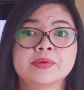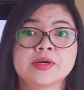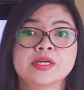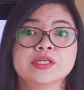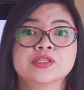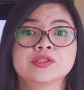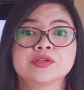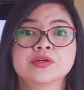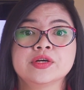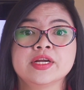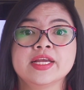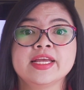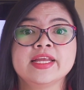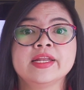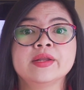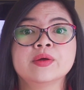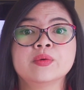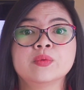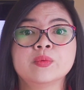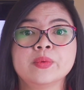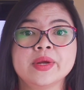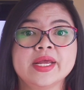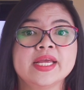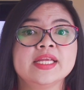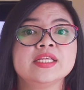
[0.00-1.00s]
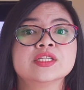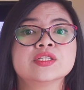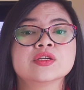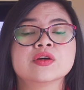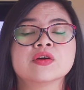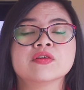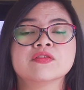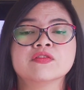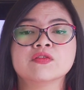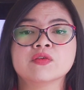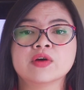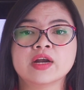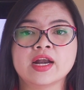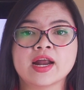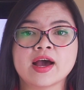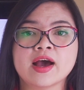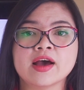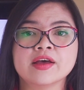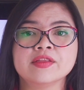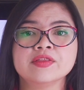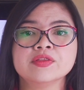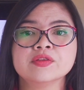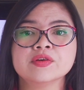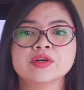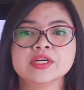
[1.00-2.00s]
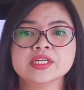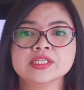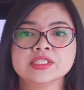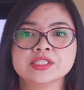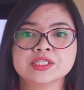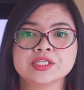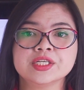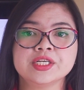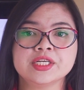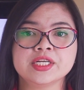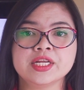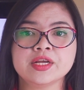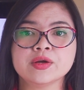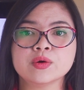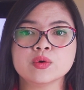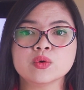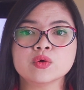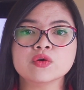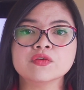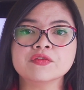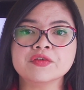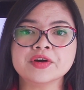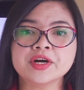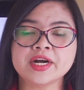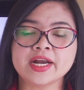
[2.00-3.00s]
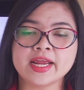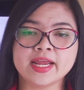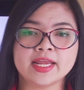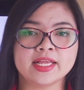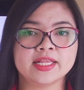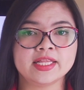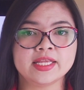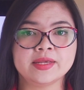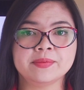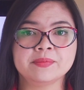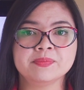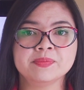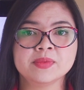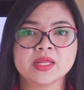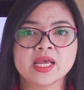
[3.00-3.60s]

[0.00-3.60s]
pressure in a range of 130 over 80.